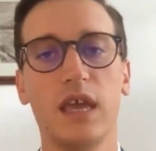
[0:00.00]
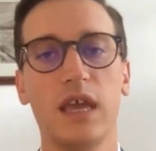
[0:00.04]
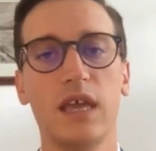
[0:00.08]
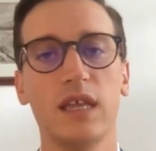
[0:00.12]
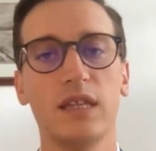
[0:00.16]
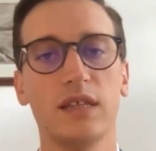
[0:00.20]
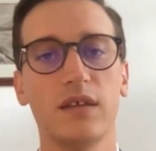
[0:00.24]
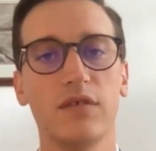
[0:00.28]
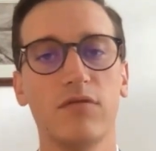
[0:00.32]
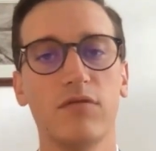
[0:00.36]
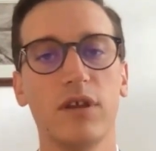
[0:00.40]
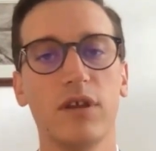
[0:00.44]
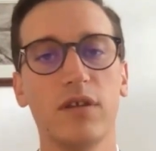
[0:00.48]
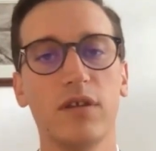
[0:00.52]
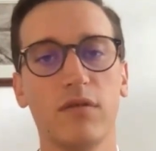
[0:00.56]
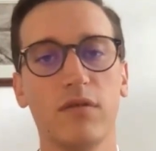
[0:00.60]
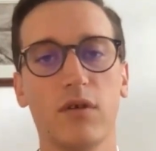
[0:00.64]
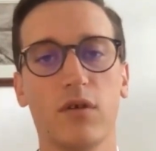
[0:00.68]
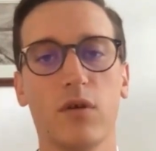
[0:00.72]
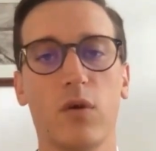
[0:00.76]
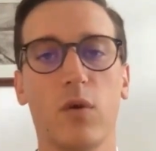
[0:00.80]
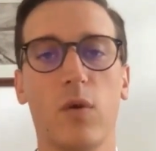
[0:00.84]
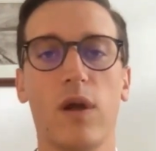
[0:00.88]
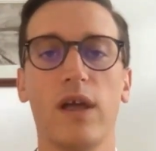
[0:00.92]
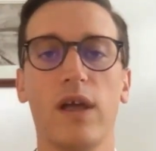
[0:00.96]
It's a written
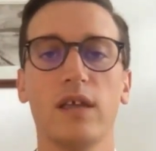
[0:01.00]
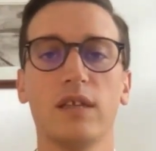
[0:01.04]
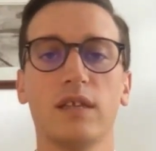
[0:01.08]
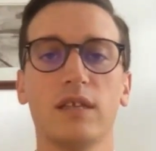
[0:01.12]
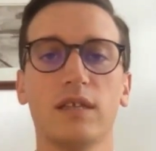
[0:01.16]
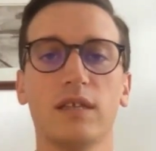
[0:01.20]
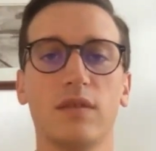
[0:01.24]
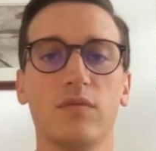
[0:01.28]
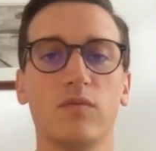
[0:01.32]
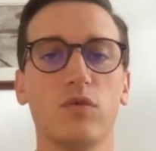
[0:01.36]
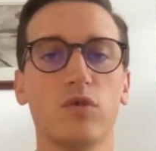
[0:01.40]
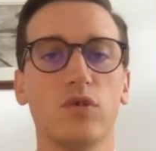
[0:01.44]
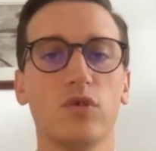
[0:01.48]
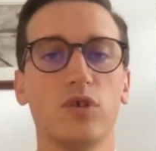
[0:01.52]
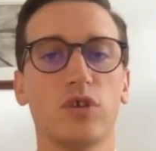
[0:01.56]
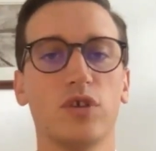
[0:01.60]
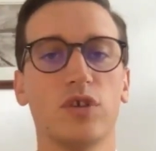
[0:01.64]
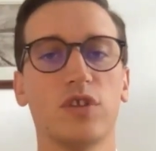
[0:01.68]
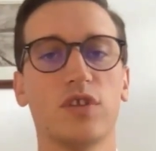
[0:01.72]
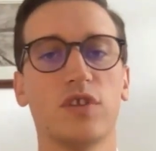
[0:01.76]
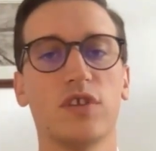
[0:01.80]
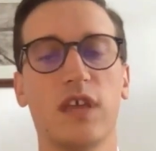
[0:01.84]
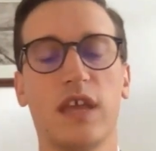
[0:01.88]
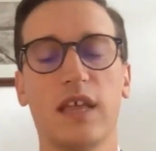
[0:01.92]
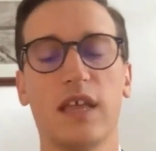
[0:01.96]
request, and what you
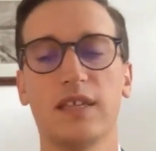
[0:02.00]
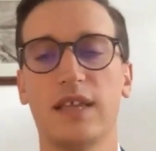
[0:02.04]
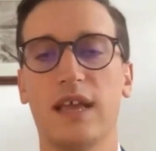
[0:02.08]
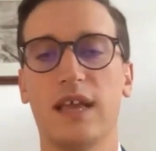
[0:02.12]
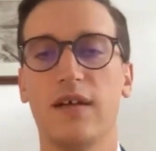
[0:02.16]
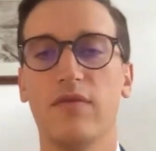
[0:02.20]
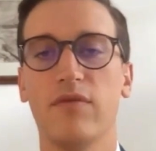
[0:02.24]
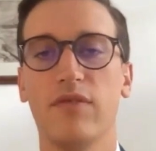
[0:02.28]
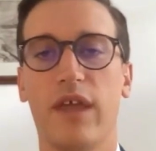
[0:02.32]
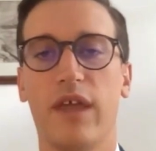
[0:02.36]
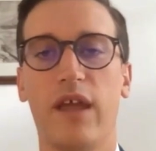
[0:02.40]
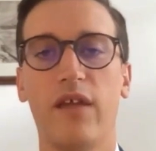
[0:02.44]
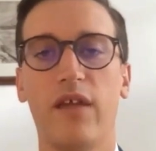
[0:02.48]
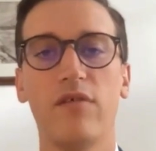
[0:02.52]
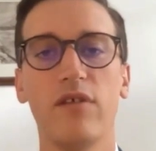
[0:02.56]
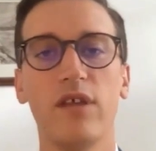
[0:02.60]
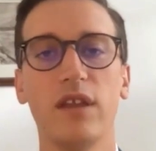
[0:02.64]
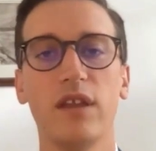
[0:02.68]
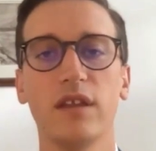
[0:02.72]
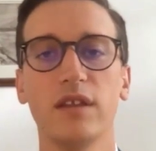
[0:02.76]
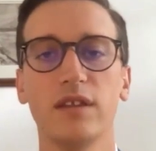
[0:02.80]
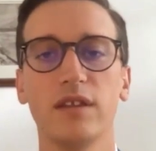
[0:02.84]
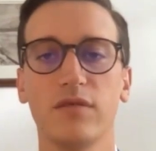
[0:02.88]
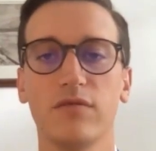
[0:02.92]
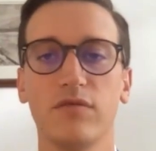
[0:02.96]
should set out
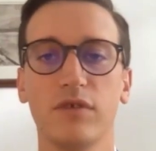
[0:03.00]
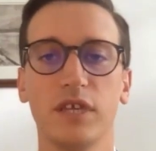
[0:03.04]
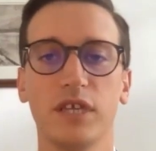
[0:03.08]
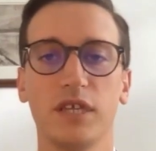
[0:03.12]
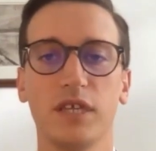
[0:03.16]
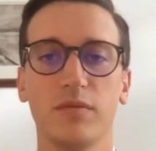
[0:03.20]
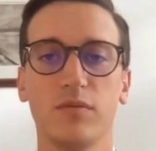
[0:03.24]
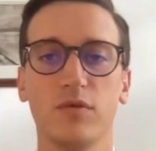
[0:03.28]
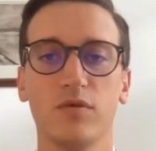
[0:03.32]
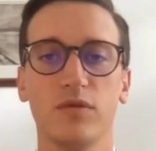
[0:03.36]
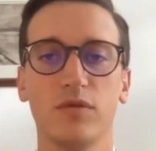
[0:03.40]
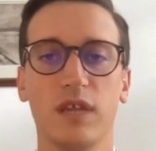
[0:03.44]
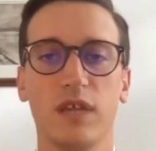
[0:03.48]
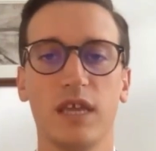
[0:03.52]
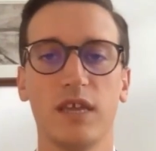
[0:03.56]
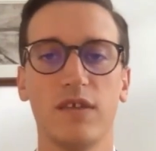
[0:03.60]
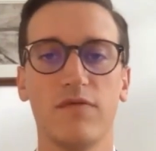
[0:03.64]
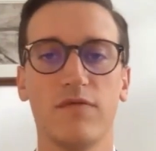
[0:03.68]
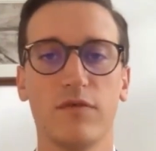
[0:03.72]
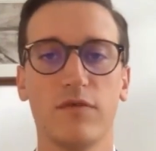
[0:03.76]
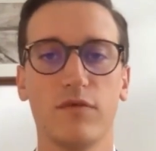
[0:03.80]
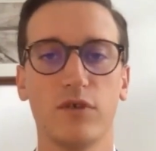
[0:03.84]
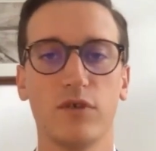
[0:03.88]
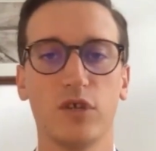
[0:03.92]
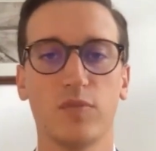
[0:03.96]
therein is a reasonable
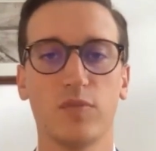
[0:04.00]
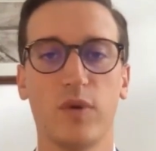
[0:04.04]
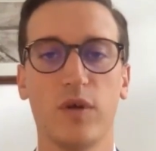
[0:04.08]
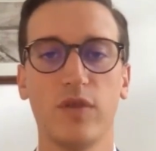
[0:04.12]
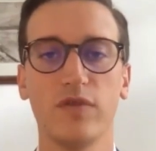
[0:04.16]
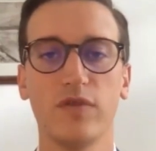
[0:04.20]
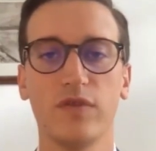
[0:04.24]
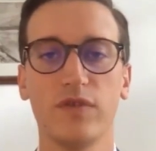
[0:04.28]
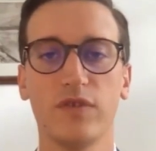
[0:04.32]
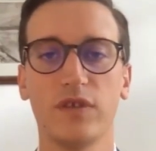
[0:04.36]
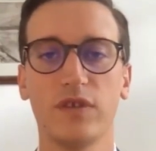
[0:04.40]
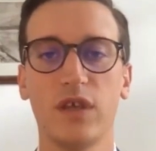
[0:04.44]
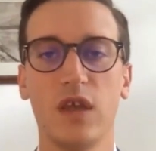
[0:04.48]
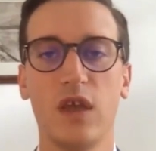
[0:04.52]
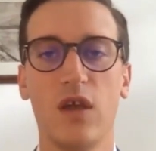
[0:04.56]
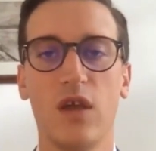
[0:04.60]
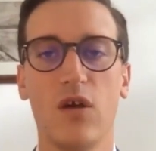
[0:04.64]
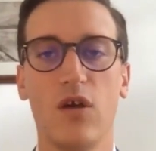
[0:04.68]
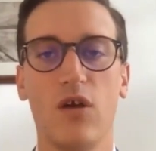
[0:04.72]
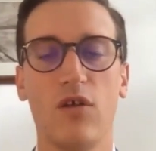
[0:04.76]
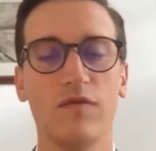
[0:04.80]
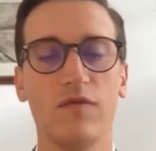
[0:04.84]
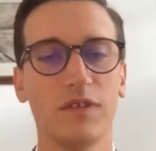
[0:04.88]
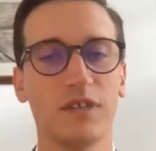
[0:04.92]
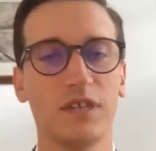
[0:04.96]
date for response,
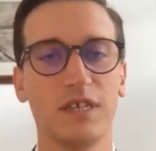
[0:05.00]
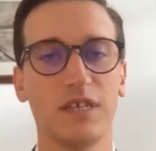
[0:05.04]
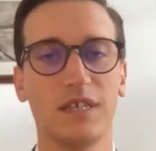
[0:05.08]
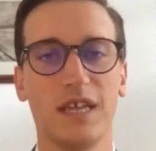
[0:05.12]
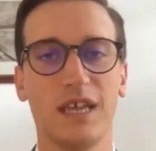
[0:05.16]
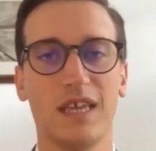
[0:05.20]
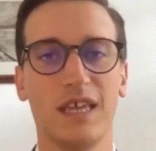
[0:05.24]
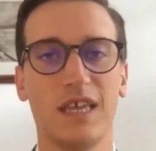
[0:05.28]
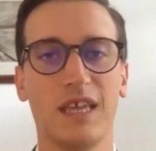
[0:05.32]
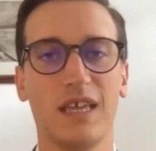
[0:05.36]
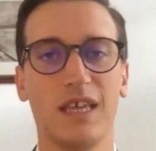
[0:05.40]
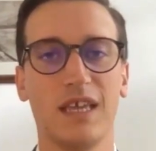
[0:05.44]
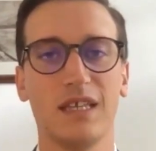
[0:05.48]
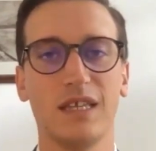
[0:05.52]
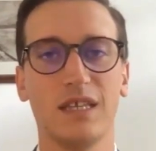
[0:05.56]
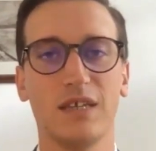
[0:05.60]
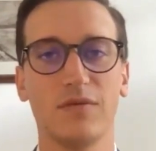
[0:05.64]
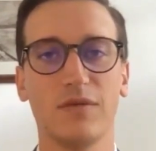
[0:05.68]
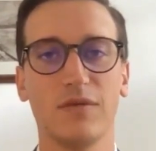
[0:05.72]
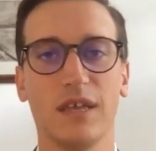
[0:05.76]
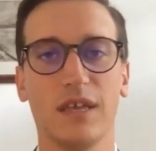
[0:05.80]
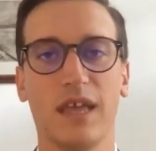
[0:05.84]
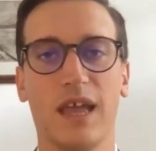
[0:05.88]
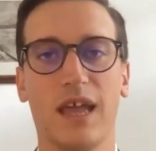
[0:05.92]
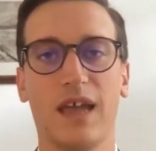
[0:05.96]
obviously taking
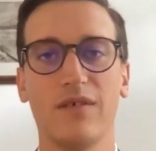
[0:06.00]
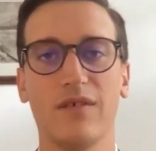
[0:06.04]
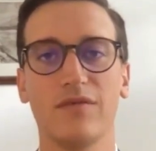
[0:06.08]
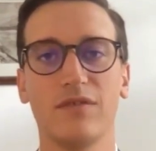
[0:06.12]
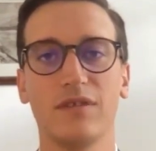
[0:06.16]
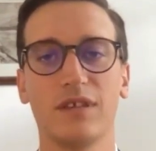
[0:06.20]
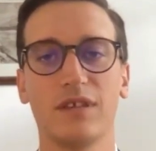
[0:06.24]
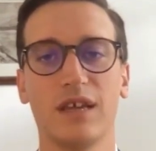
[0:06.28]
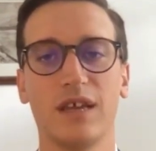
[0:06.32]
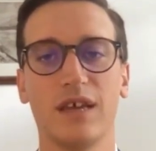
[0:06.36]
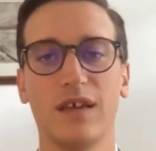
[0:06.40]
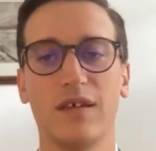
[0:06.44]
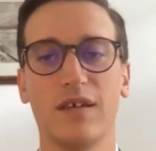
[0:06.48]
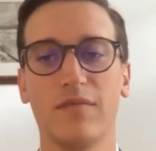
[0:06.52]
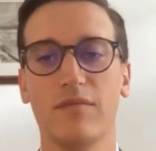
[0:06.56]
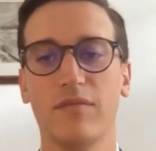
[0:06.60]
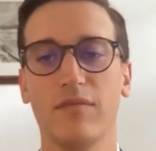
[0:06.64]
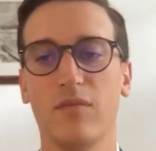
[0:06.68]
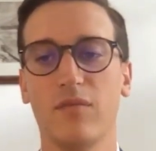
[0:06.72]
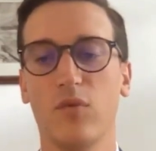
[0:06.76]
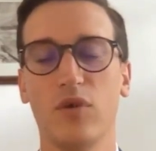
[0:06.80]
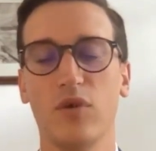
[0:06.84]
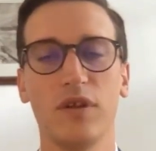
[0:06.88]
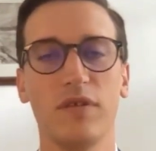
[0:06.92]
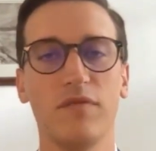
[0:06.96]
into account
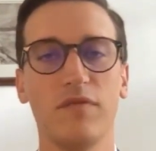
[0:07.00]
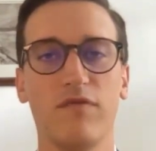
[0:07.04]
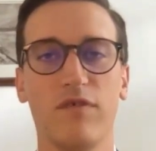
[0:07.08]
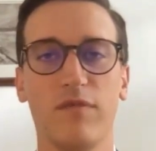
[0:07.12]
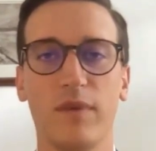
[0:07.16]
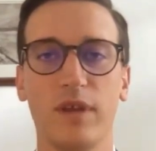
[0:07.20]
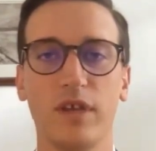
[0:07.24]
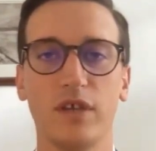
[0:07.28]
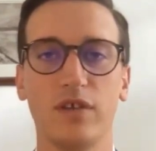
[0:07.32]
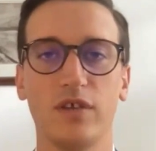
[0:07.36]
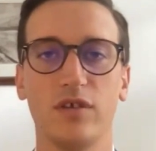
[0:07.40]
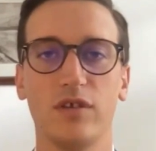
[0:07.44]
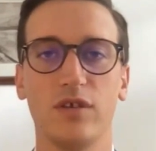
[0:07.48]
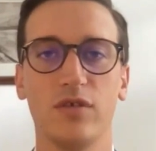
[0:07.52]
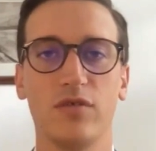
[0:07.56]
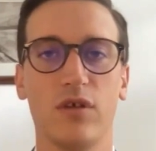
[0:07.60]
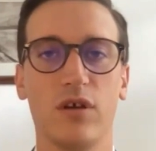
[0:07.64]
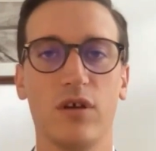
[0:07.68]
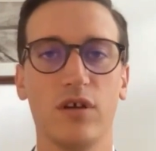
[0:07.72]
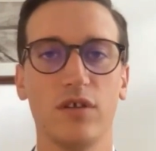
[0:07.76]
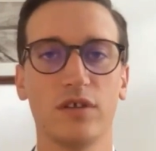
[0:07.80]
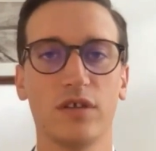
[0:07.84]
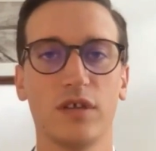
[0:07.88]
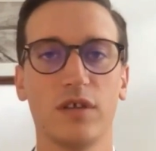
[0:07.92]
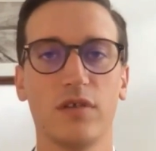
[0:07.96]
what information you're
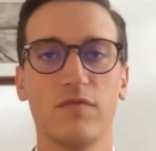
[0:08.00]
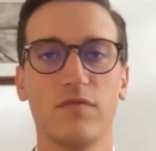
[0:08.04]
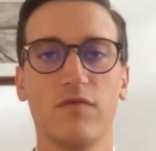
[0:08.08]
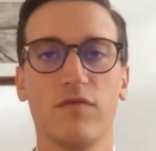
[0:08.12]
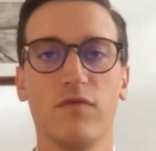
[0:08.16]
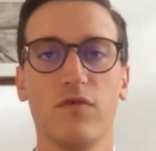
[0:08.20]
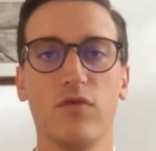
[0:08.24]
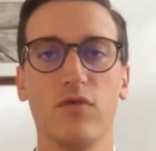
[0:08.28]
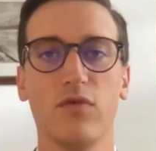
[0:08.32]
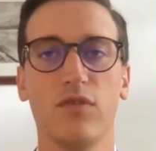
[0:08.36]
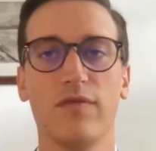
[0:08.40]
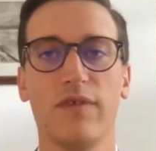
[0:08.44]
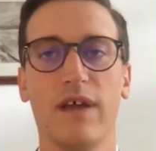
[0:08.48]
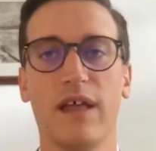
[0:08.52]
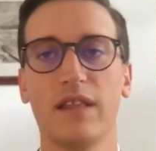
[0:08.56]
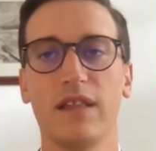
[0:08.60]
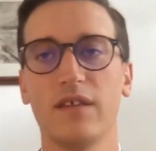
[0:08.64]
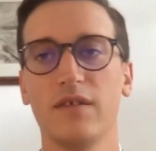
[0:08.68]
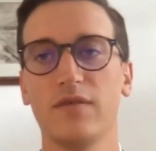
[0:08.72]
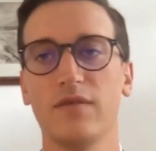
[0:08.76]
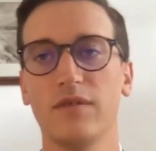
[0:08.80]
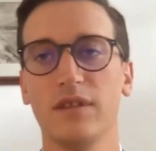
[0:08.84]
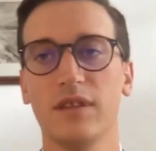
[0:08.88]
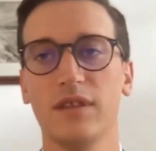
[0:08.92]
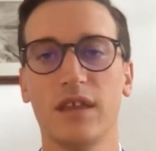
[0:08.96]
asking for, the
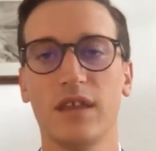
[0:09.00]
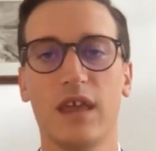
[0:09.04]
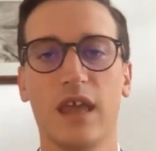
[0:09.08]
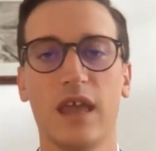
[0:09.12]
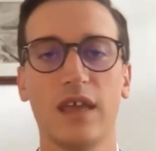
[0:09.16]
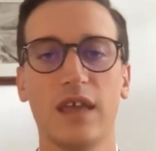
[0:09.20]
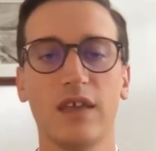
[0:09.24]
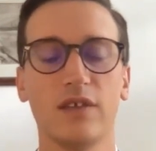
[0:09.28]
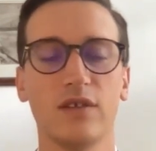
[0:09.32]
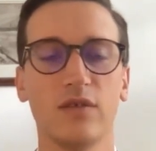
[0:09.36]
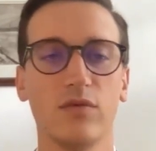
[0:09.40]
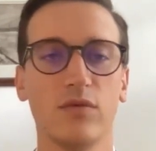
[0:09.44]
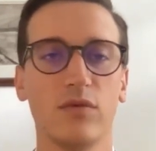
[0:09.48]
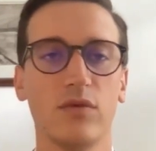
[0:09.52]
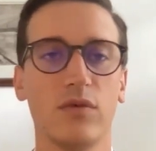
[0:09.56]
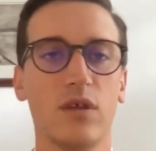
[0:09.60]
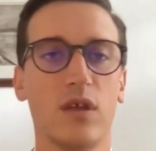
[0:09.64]
value in the case,